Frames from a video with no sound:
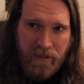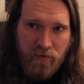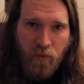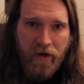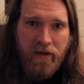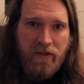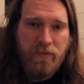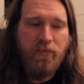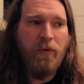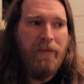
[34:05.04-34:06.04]
is what
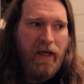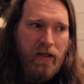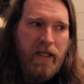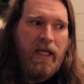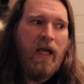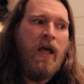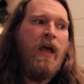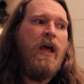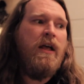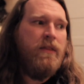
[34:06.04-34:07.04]
is propelling
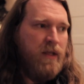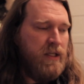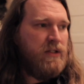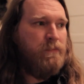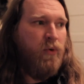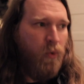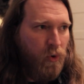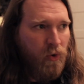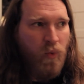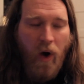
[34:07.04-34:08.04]
these
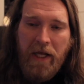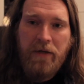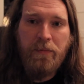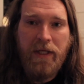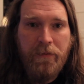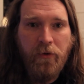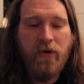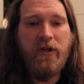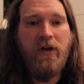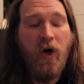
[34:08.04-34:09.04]
poor white
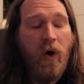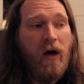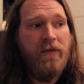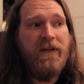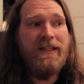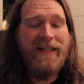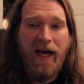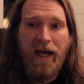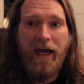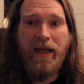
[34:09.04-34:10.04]
people to go off and
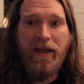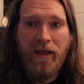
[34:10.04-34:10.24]
die